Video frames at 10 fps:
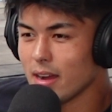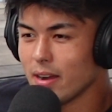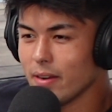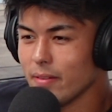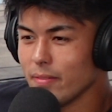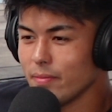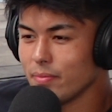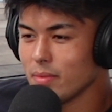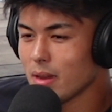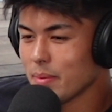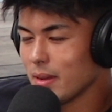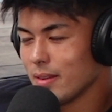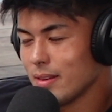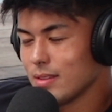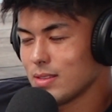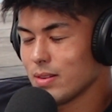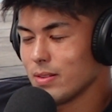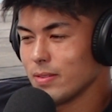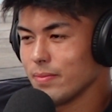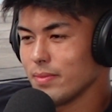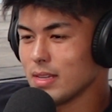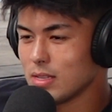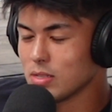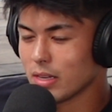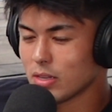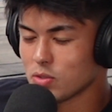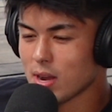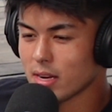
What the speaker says: I mean, and so it's easy to get